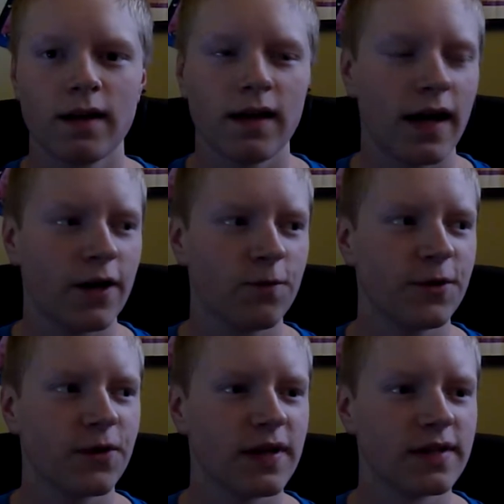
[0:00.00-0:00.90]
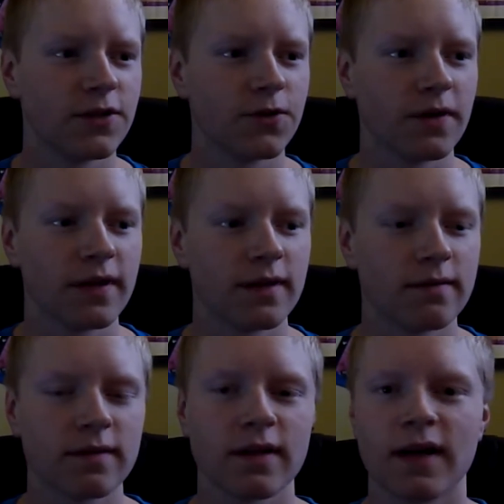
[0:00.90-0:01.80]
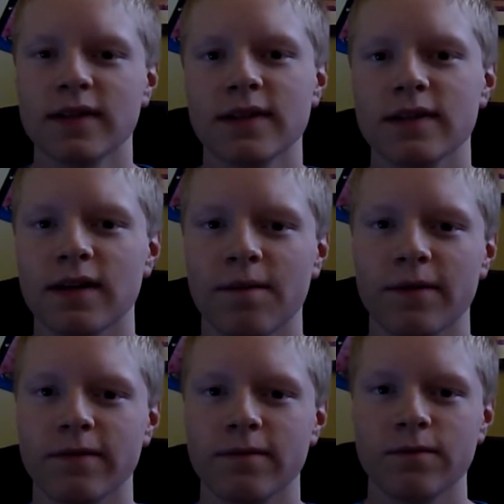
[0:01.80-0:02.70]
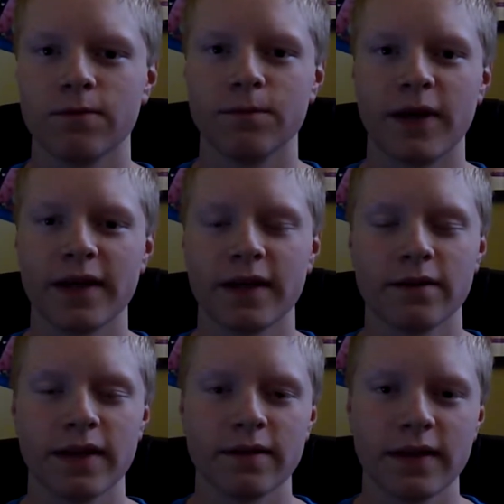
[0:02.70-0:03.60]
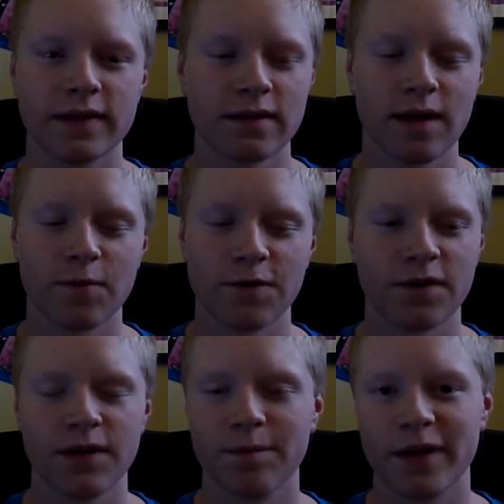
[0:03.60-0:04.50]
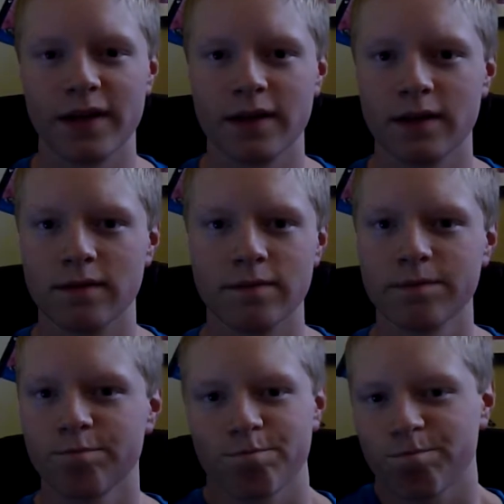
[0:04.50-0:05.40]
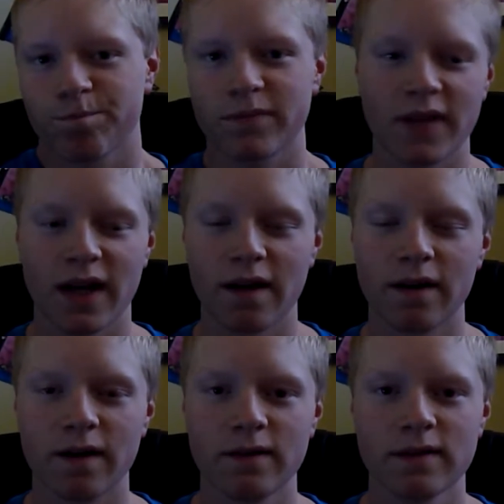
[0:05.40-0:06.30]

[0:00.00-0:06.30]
I hope you guys enjoy the content that I've been making lately. It's a lot more fun to make, and I don't know.